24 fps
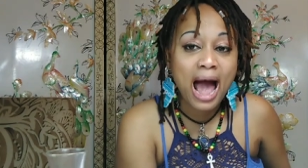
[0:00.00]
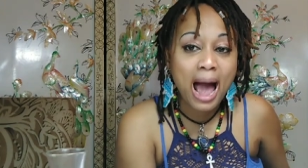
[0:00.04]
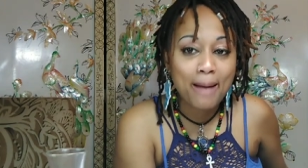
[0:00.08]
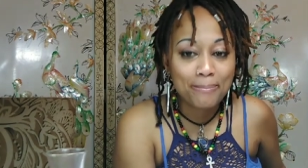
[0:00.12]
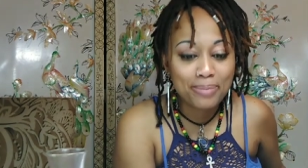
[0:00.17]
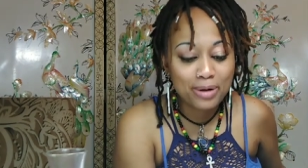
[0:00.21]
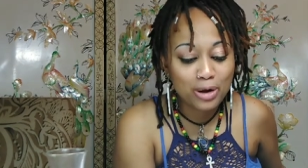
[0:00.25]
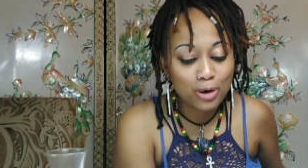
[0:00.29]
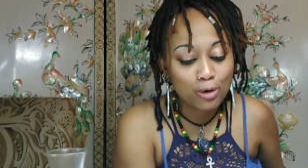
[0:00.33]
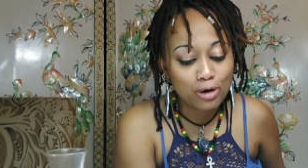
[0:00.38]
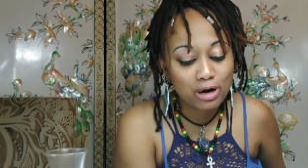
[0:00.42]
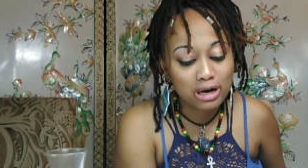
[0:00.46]

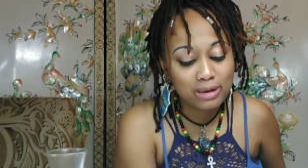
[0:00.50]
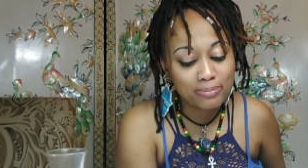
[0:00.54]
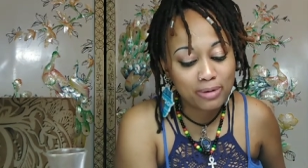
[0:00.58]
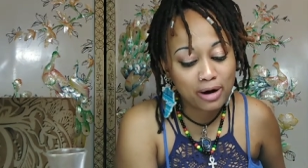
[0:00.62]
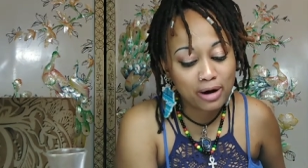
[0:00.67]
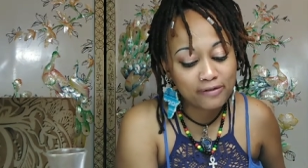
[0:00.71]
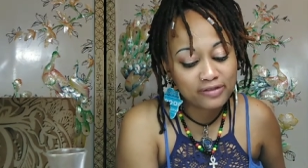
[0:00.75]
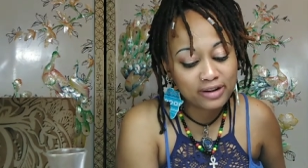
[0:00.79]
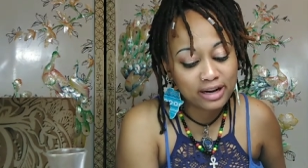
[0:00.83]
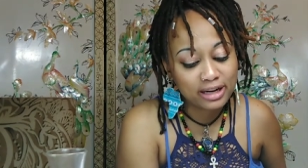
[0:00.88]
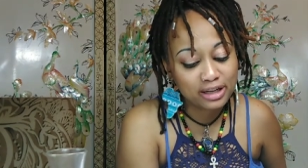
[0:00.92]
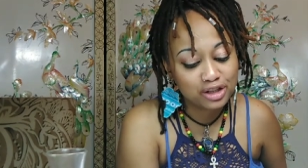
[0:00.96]
Happy
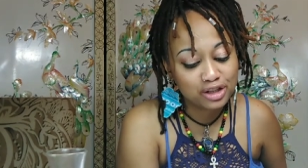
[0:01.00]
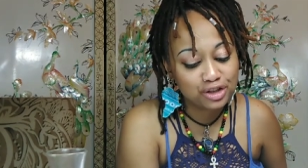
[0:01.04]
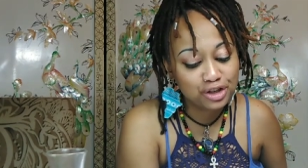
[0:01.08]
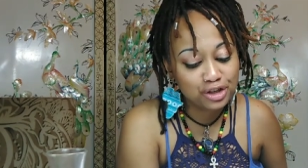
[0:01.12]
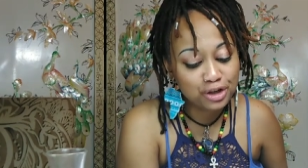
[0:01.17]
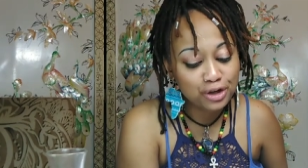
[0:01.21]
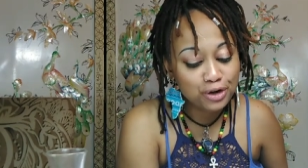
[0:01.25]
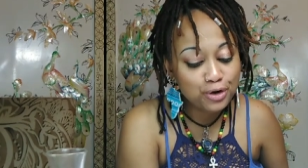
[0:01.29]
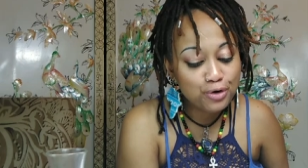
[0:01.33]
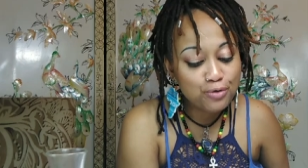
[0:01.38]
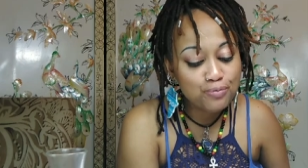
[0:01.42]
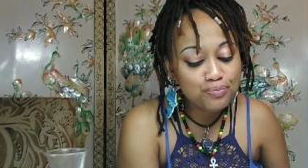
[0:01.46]
early birthday
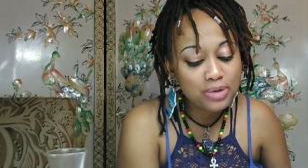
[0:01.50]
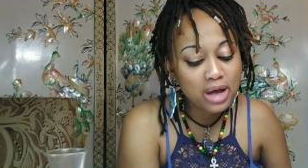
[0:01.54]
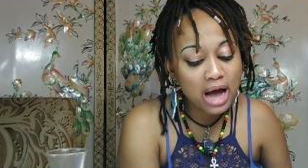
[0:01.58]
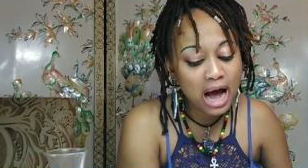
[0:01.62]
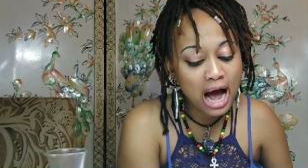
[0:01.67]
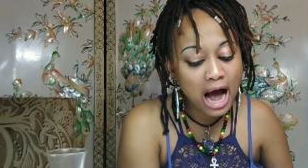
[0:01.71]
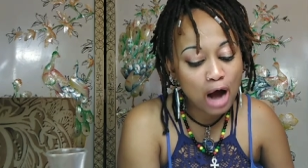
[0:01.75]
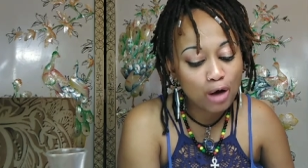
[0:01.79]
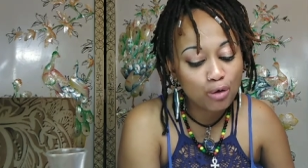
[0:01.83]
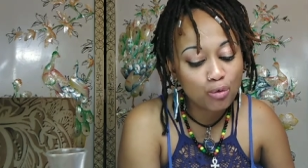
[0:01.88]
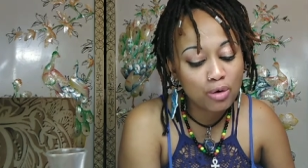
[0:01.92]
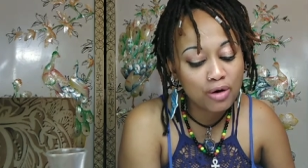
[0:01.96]
to you.
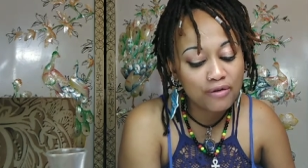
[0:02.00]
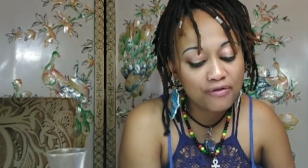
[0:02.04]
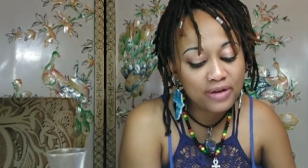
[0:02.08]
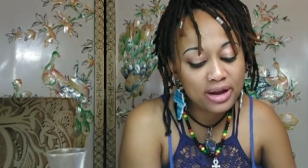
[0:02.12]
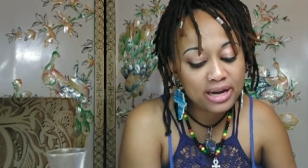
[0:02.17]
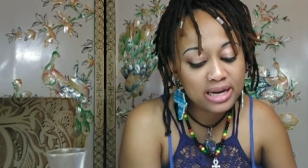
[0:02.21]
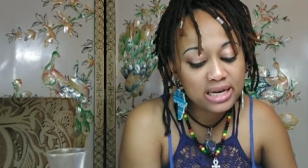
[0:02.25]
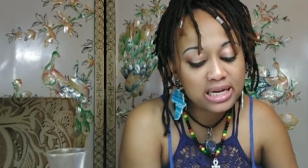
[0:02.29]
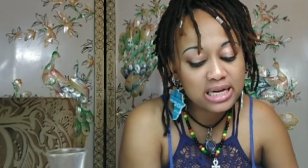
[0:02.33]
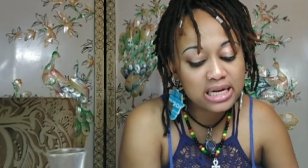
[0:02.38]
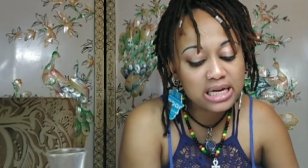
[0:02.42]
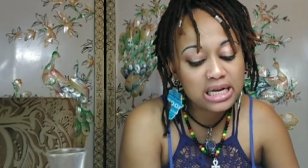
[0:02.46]
Aqua
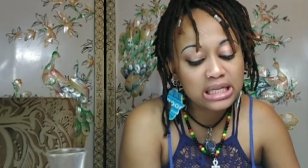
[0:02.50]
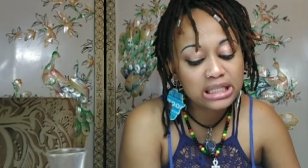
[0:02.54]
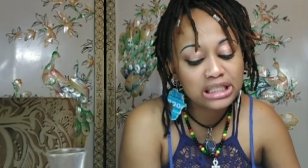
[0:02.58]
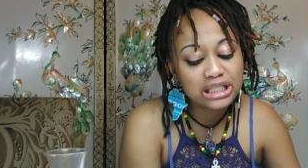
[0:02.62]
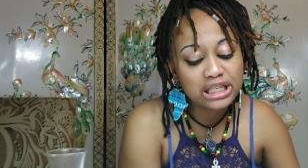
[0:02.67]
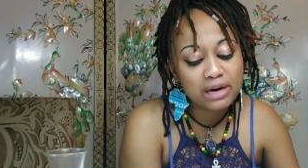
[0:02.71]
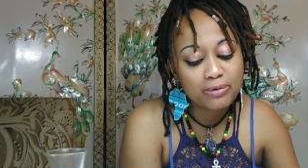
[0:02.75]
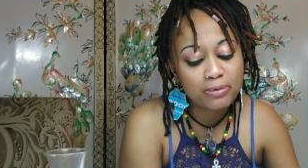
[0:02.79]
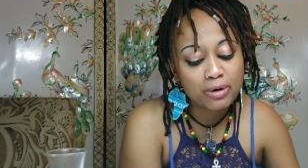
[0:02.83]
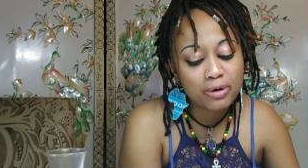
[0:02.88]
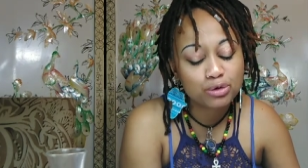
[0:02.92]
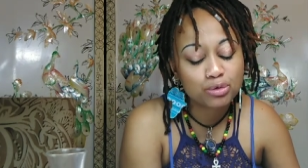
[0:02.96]

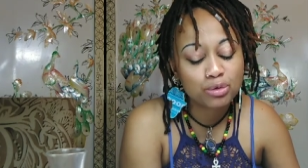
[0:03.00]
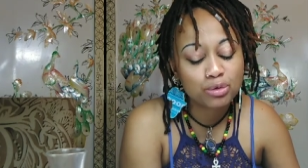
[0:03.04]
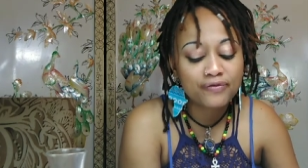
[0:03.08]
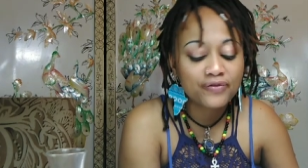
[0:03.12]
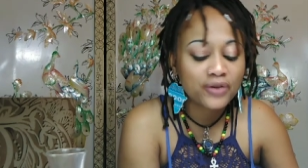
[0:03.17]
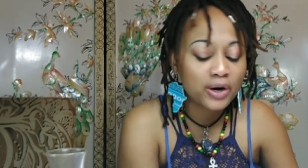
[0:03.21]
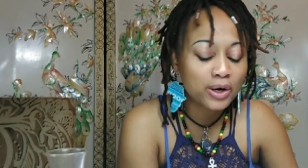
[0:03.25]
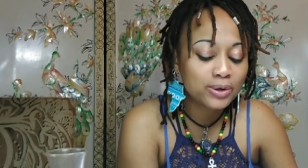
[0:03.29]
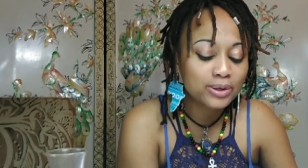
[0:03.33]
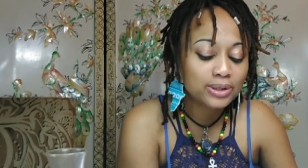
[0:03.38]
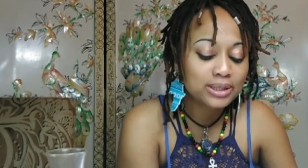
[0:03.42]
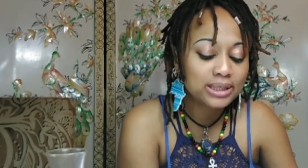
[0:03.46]
Fenda is January
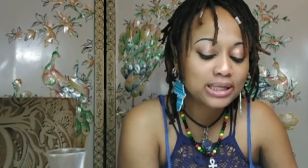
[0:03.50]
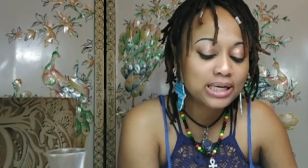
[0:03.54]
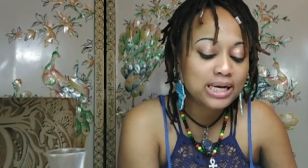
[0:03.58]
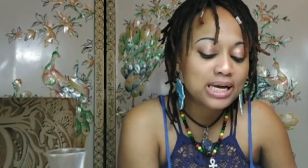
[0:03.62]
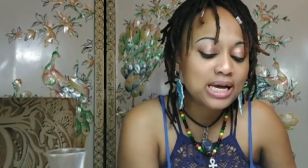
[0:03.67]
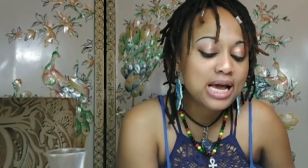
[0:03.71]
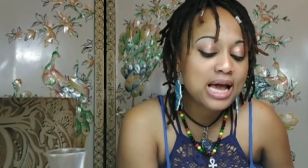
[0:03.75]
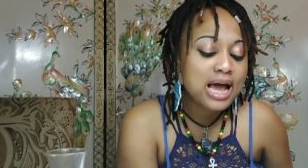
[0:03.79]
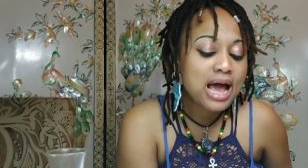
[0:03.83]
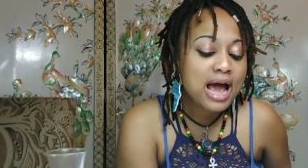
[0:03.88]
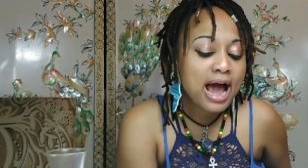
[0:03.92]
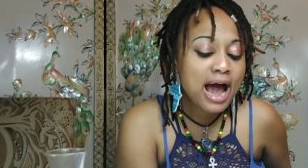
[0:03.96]

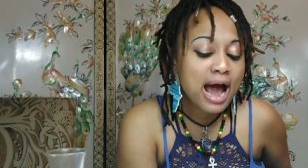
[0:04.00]
21st.